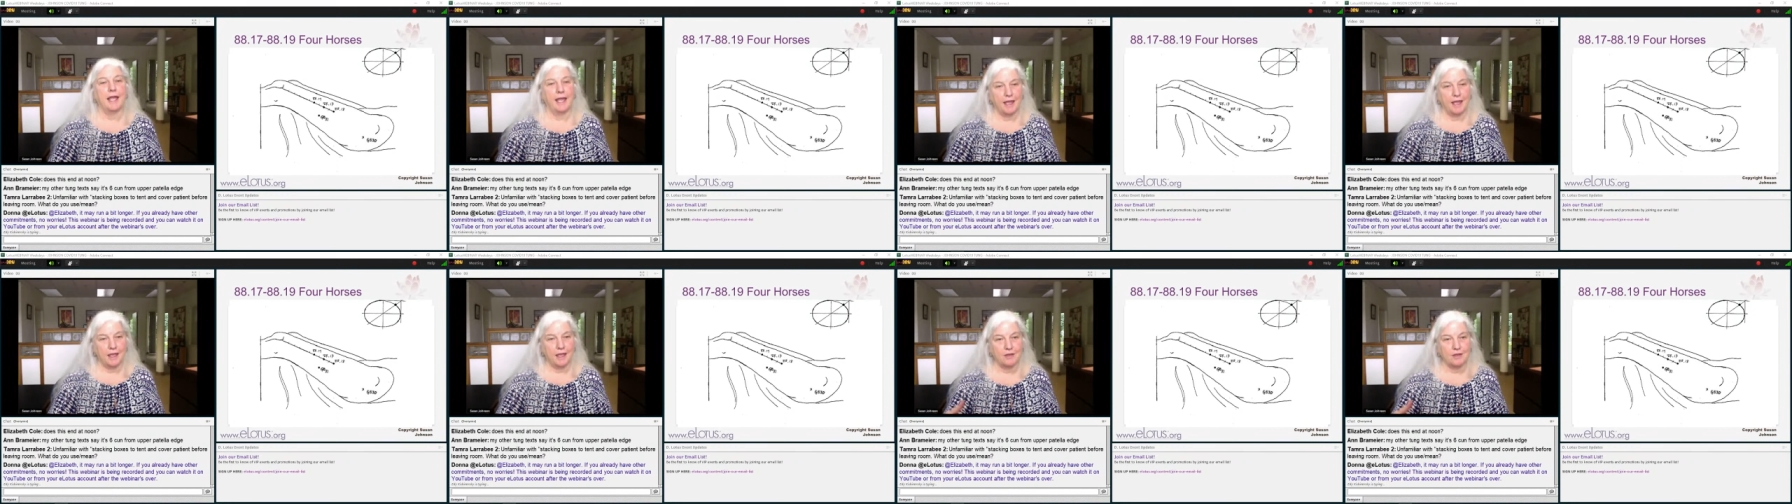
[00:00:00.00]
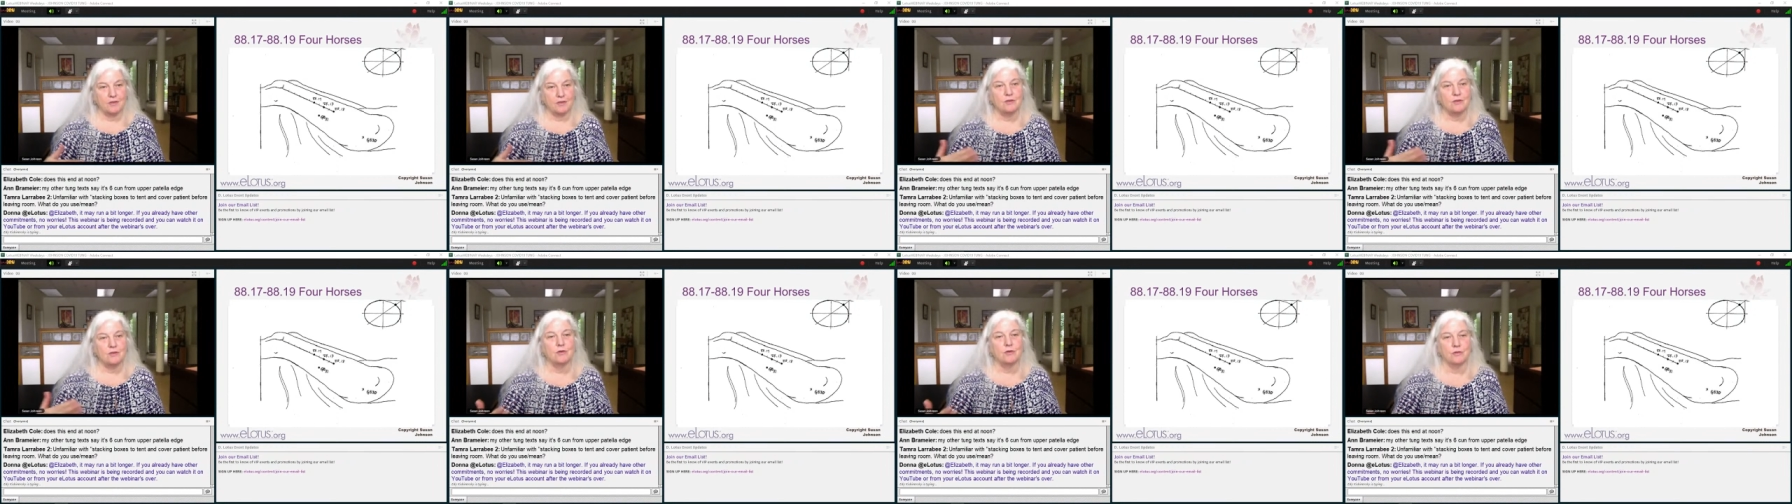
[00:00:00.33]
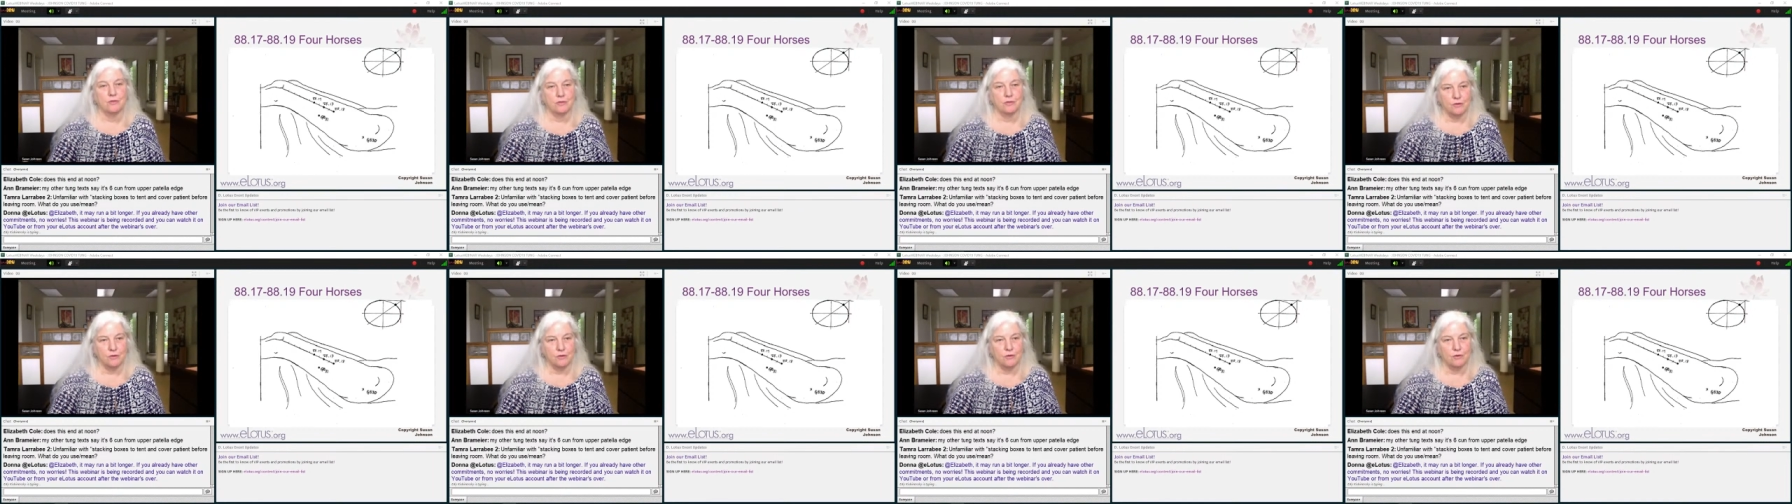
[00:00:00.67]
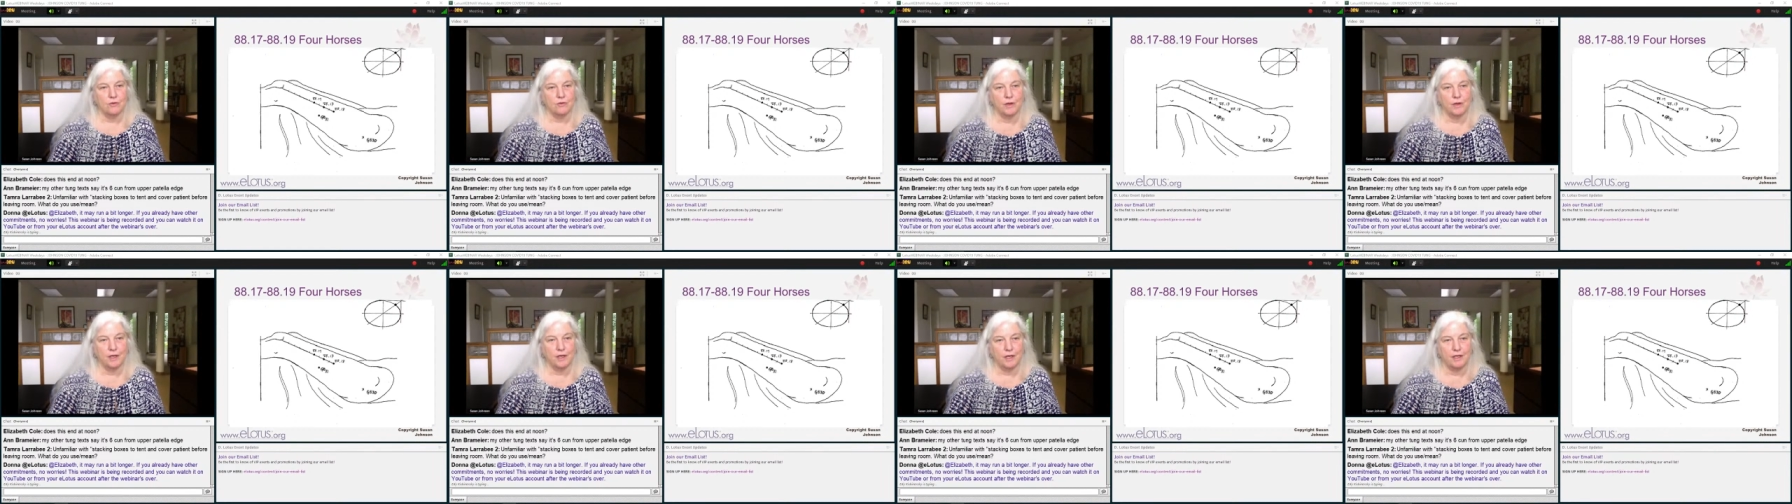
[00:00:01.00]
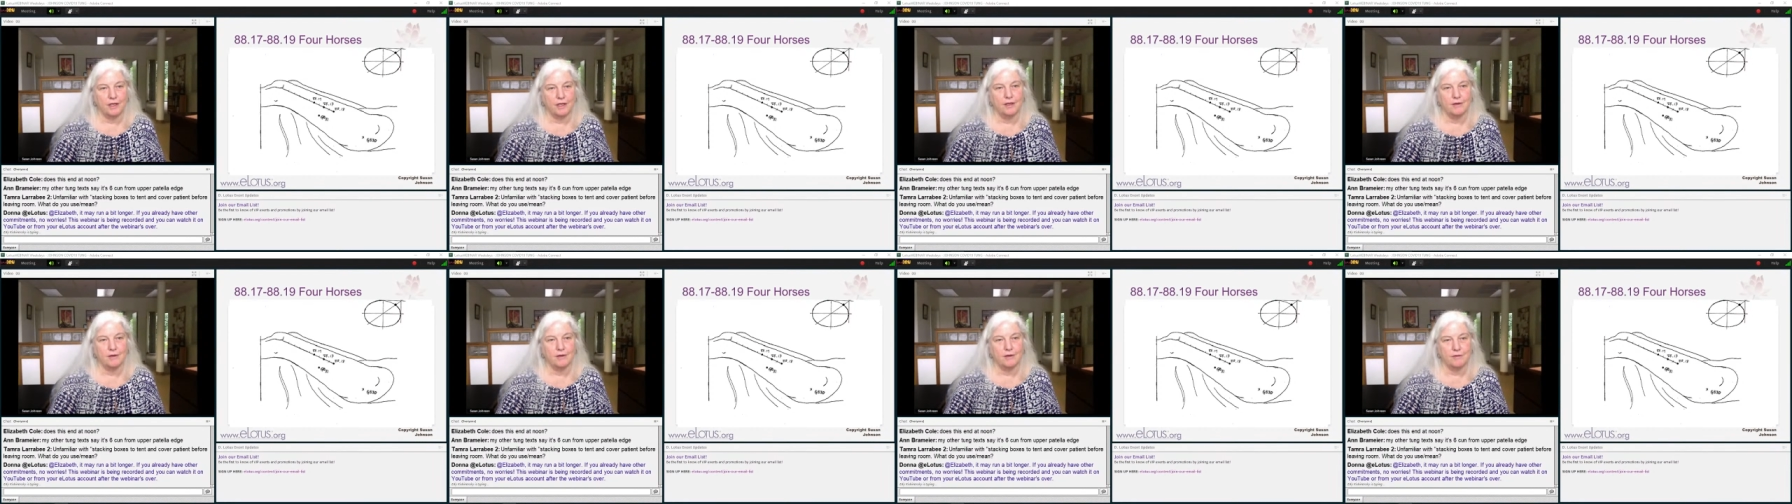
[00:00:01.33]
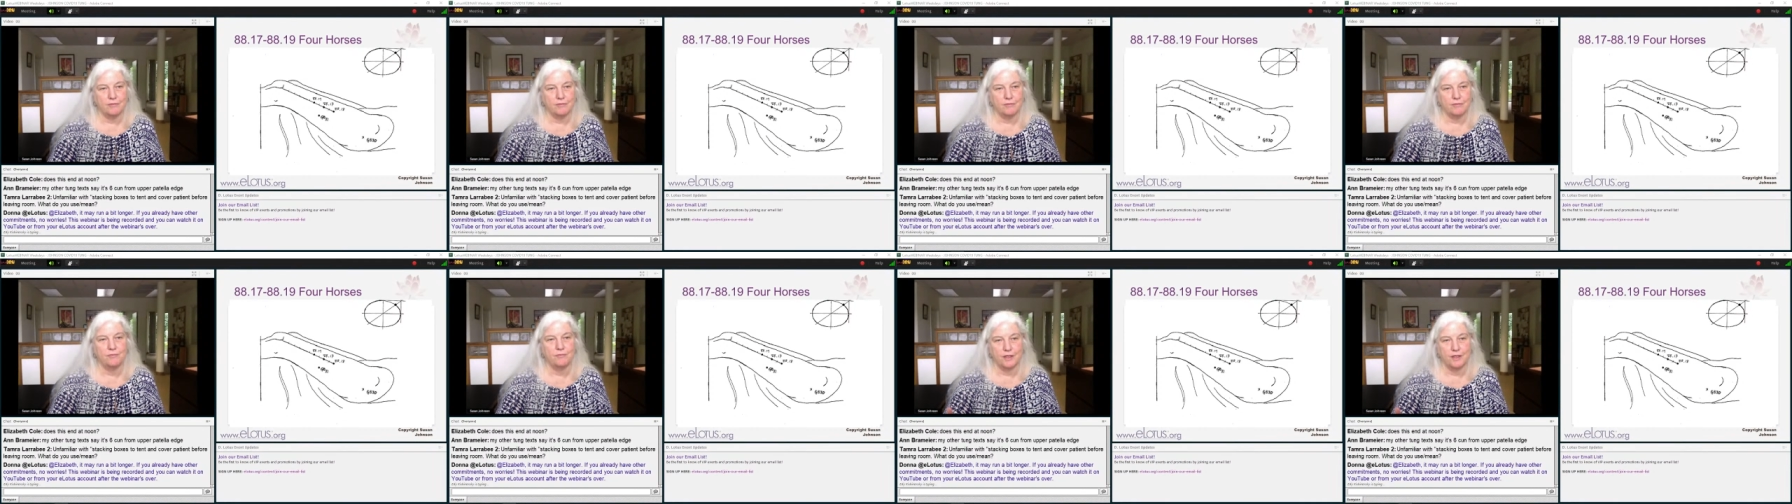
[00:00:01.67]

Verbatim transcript: And your third way of